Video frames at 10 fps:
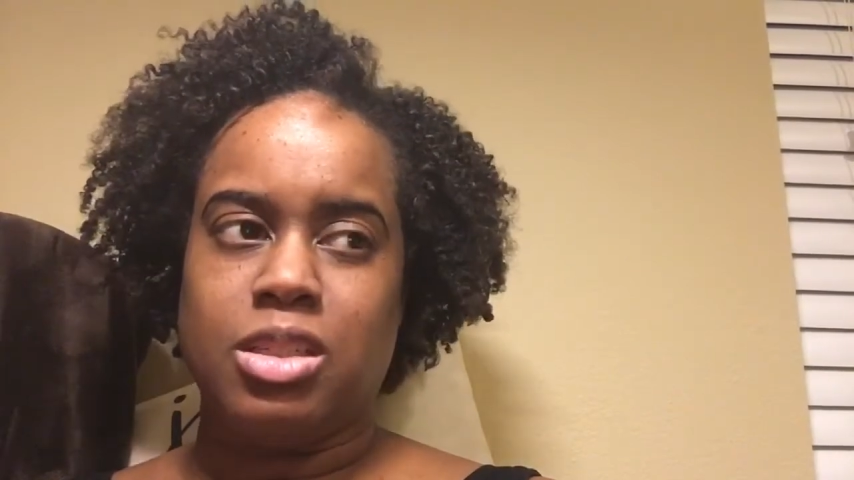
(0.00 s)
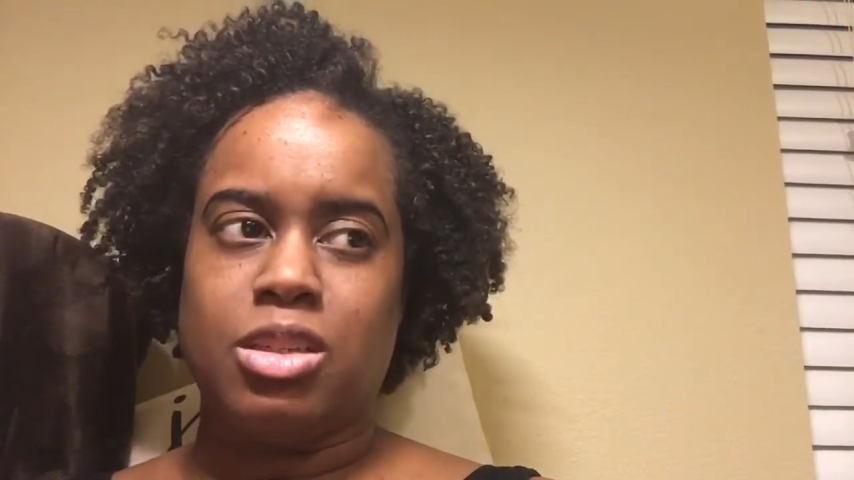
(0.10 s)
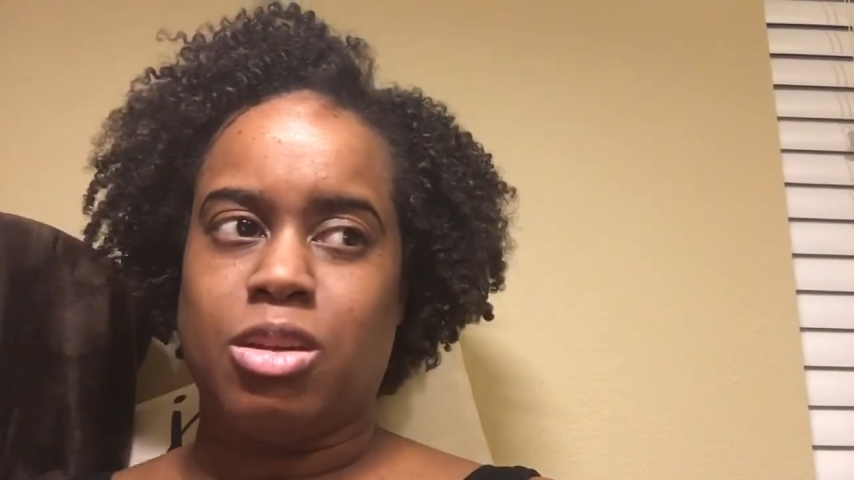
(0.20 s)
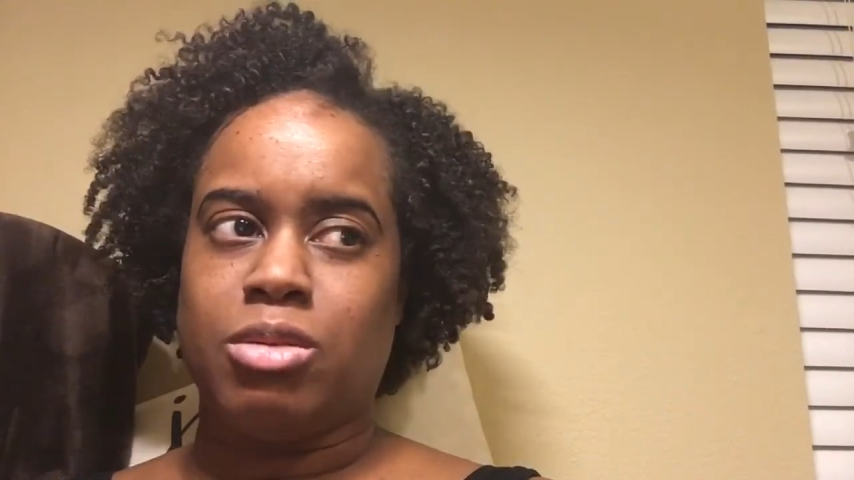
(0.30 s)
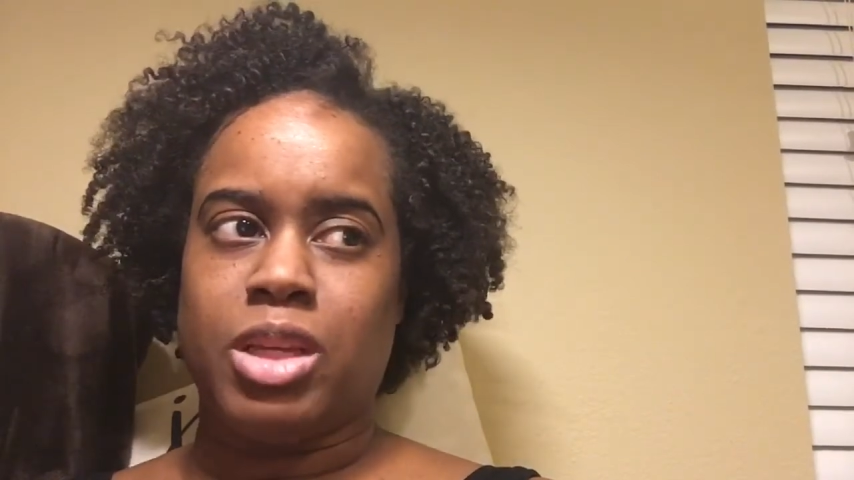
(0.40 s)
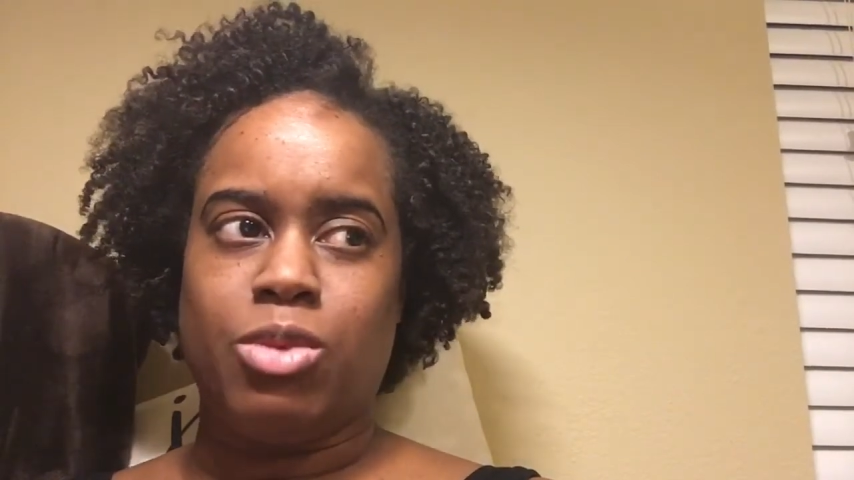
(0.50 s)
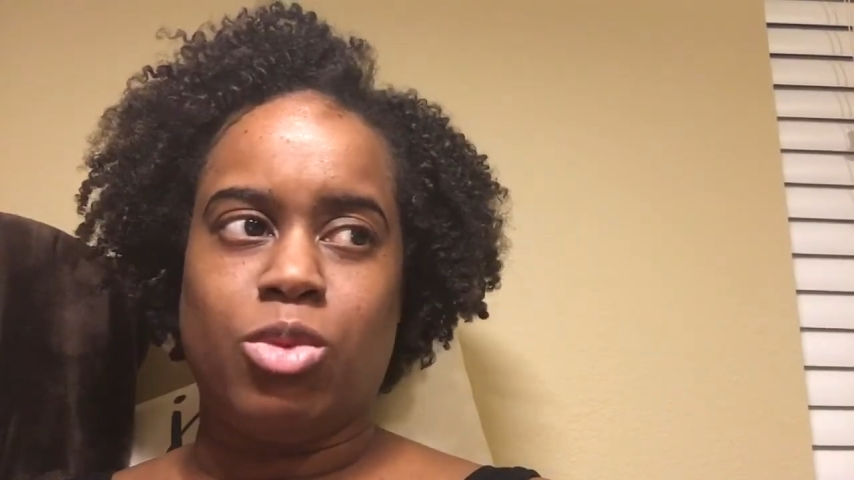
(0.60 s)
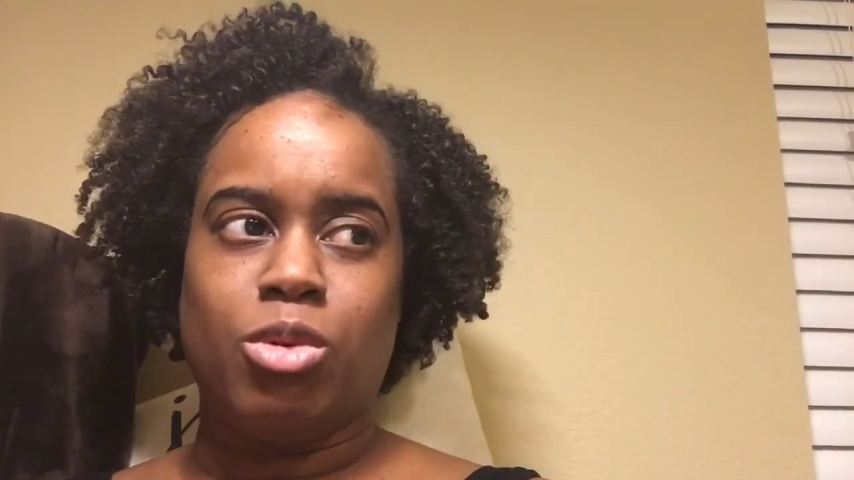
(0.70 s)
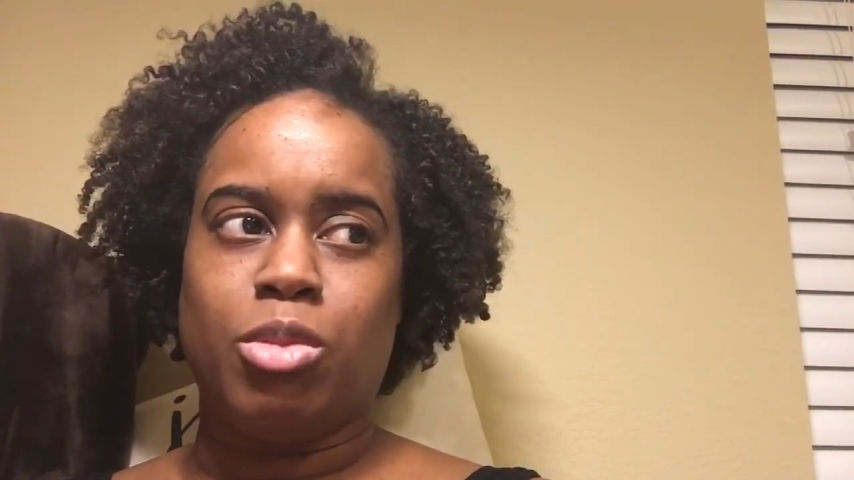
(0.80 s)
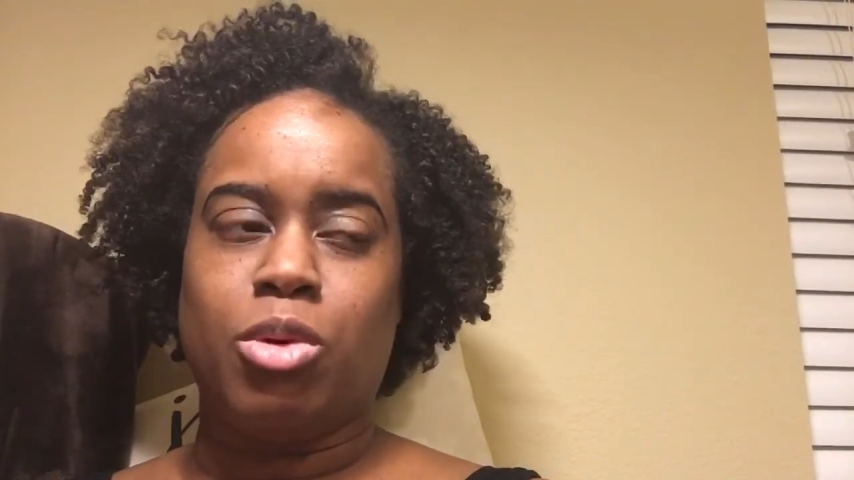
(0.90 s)
You know, they will
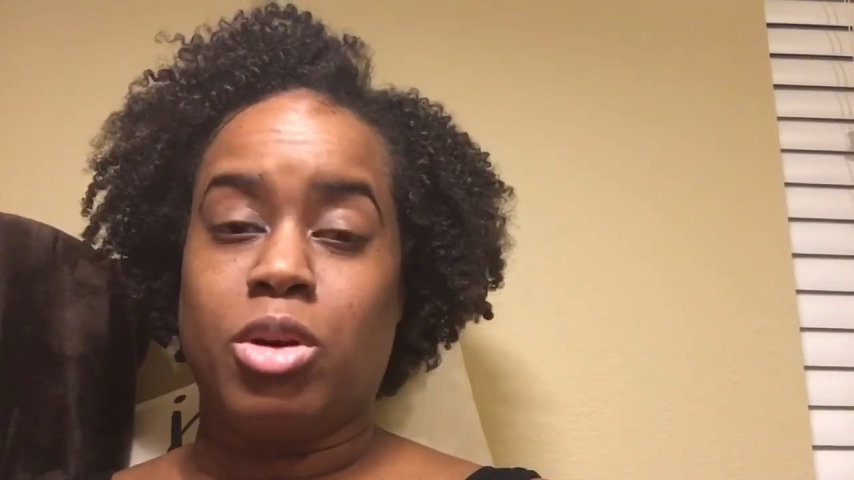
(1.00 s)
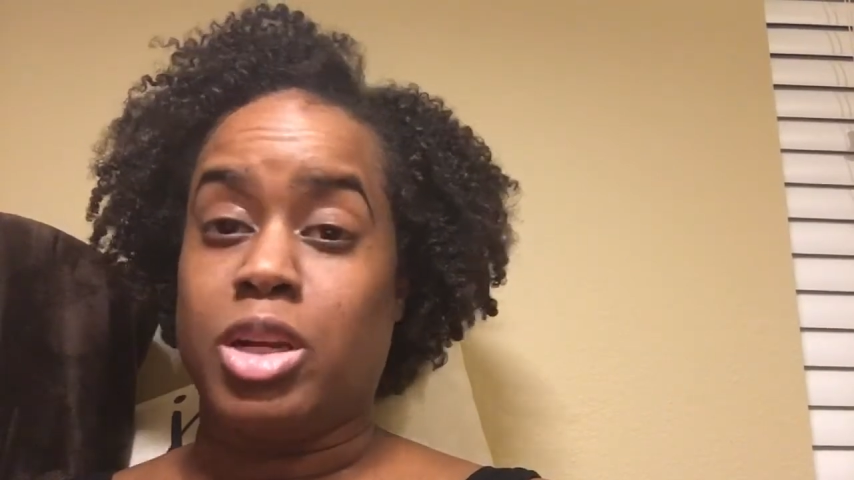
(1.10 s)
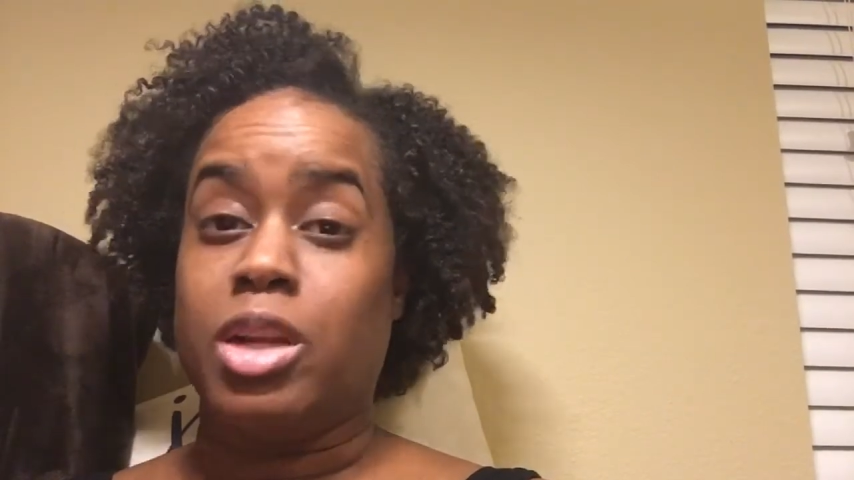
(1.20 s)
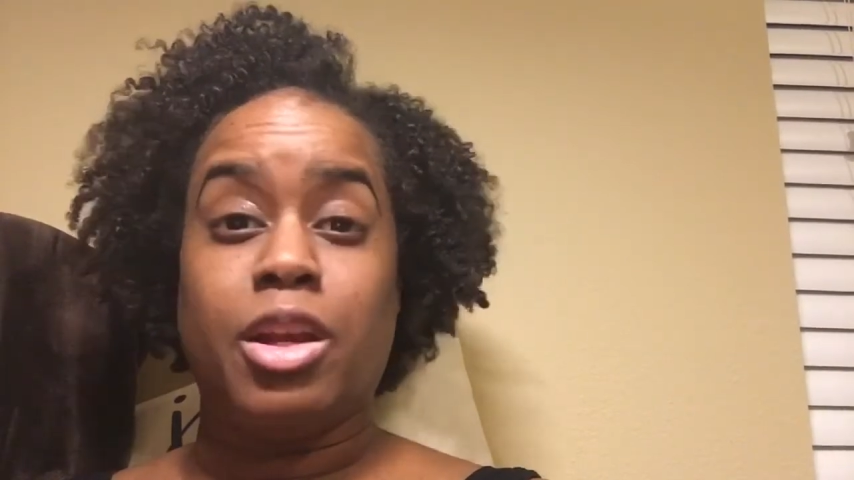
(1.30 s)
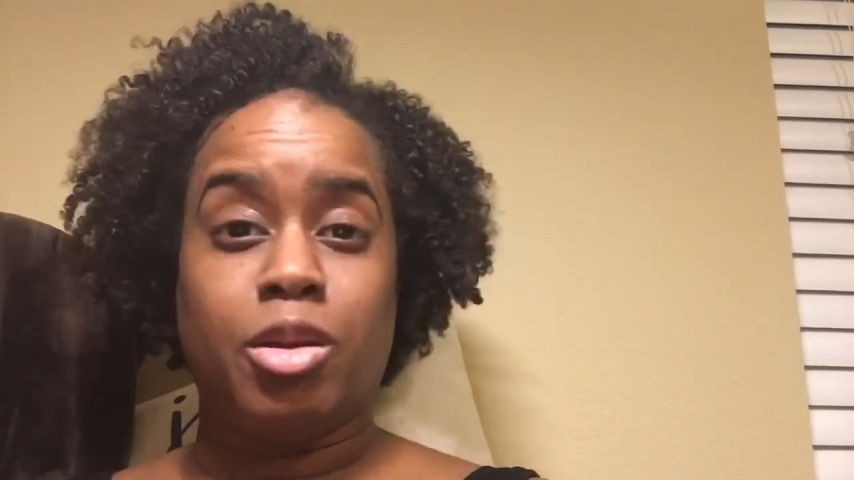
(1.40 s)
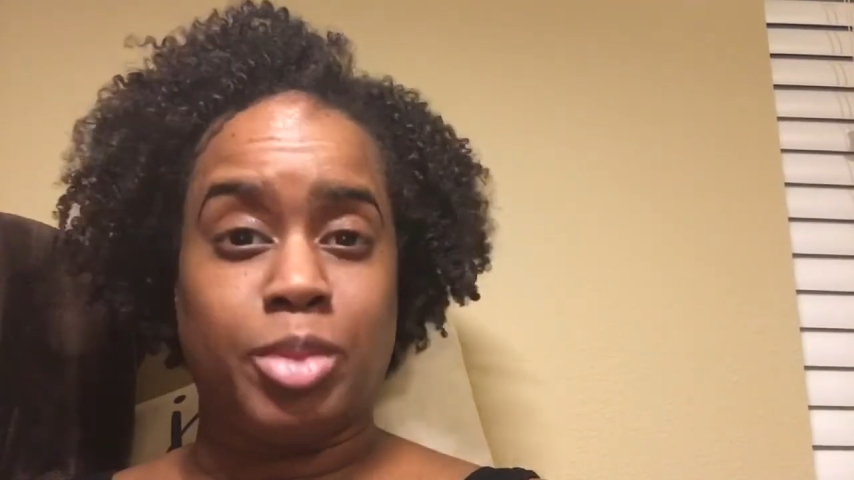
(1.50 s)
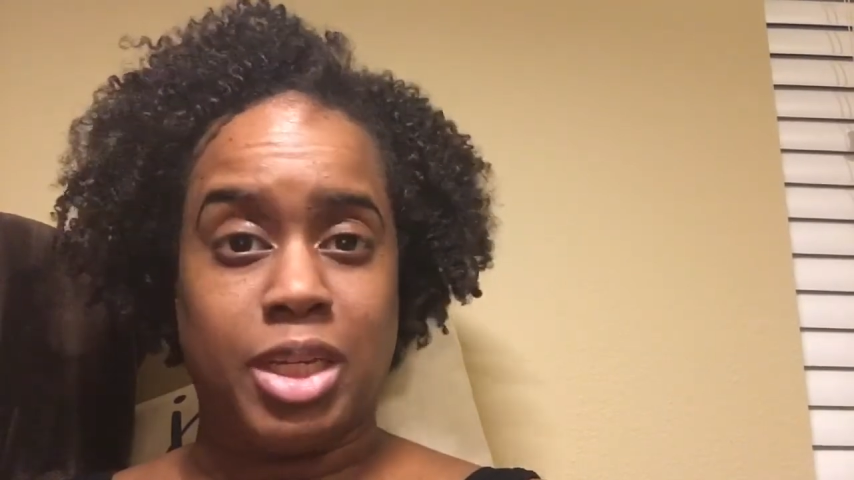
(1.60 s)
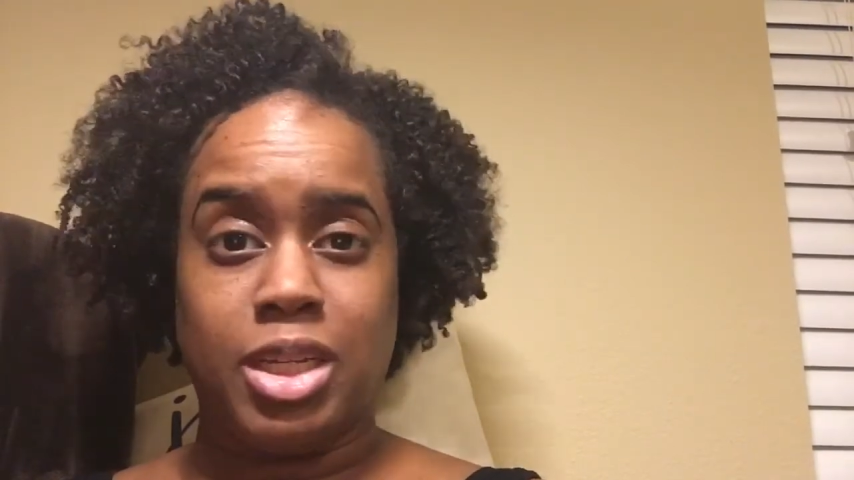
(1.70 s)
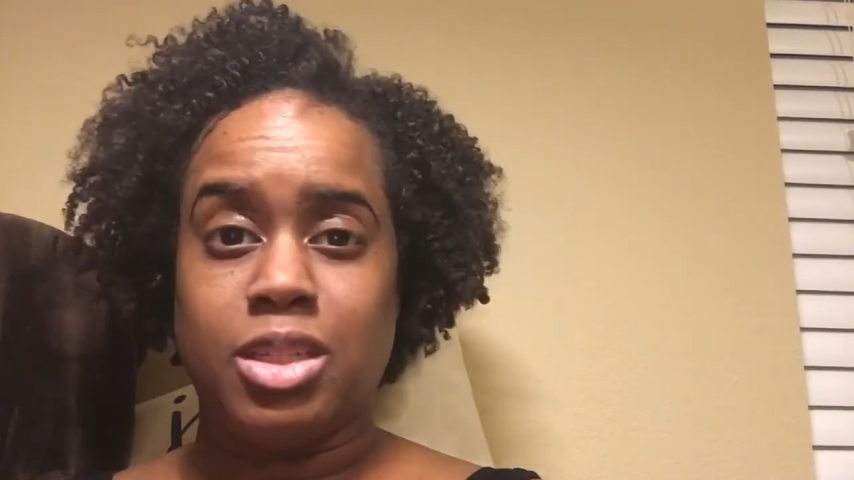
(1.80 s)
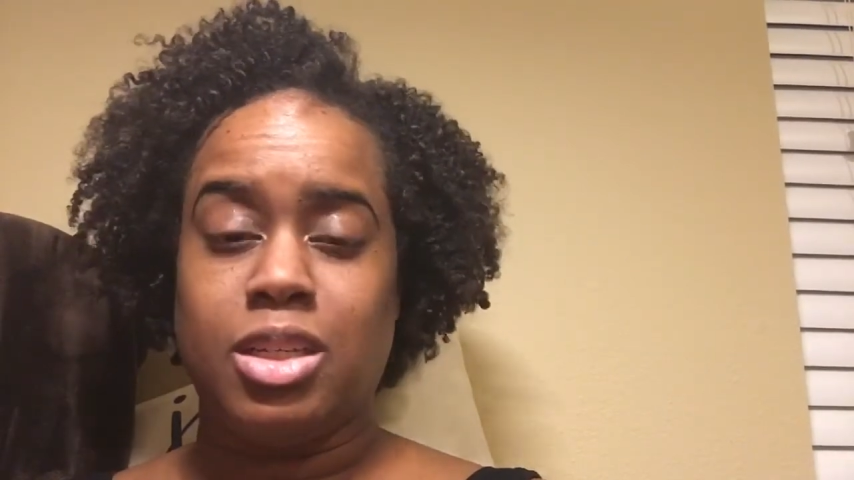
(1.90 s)
board an airplane